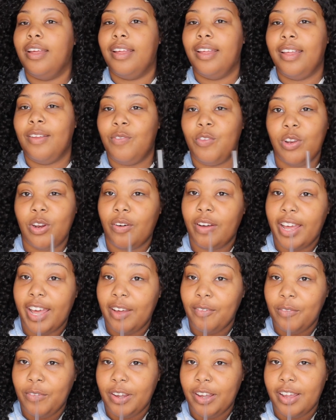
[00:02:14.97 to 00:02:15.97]
if you don't
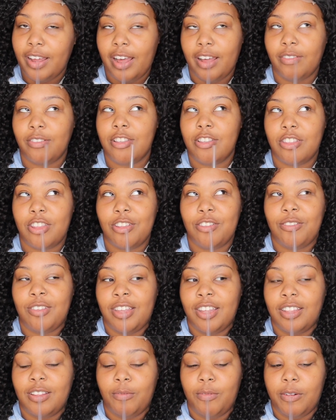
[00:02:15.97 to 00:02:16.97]
have one. I would suggest you
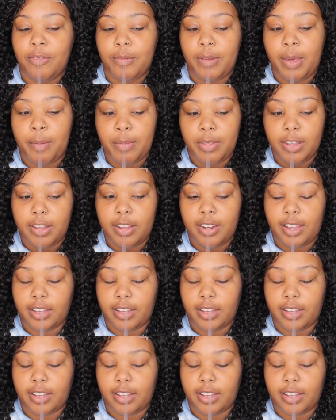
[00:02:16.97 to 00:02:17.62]
get the one from Amazon,